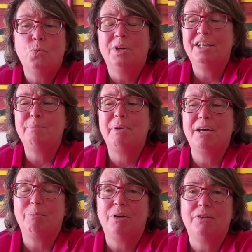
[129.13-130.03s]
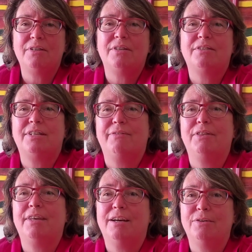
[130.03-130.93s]
When I hit Panama, they said
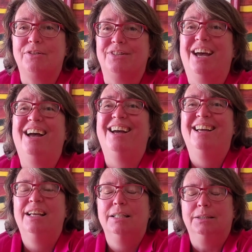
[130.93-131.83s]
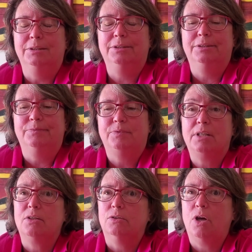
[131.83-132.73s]
$7,000.
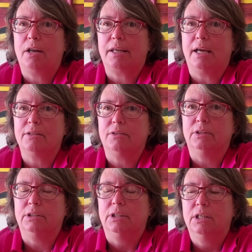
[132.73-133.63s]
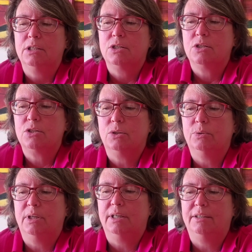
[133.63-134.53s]
That's a lot of gasoline.
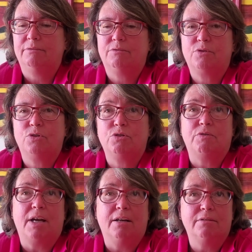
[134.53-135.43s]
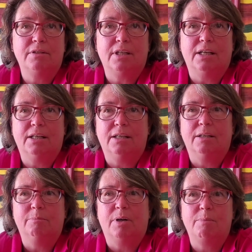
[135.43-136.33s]
So I turned around.
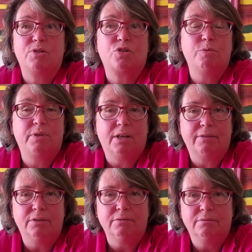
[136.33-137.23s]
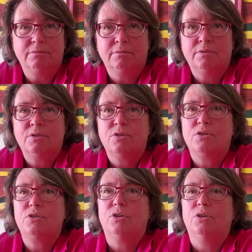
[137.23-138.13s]
I'm a scuba diver,
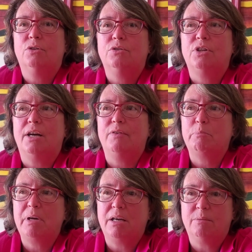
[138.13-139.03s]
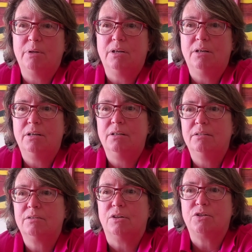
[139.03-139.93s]
so diving
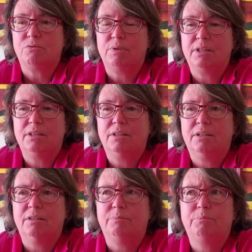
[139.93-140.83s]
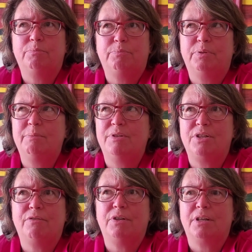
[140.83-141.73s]
Panama, Costa Rica, pretty
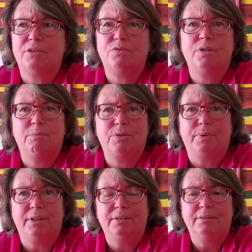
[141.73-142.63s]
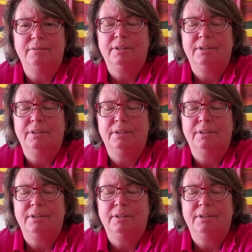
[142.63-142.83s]
much every country in between.